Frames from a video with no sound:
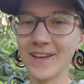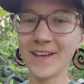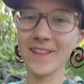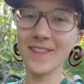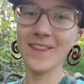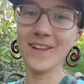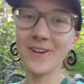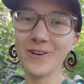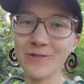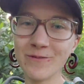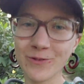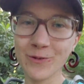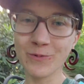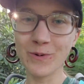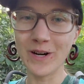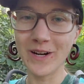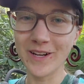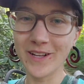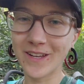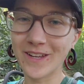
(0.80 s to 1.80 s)
Hello
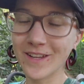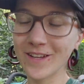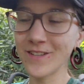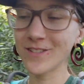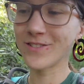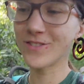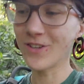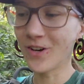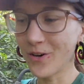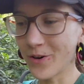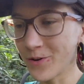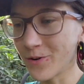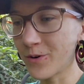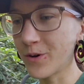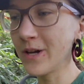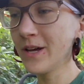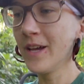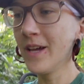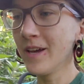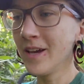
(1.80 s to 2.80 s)
everyone.
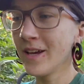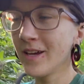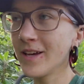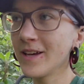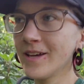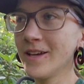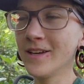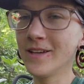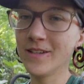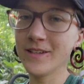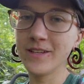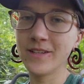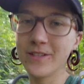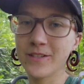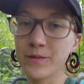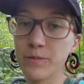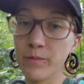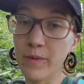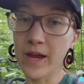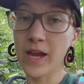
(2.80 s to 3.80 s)
So it
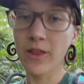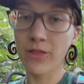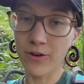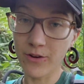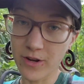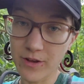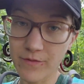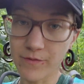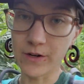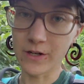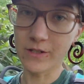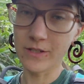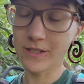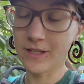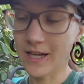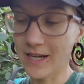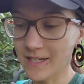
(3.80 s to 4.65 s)
is May 31st,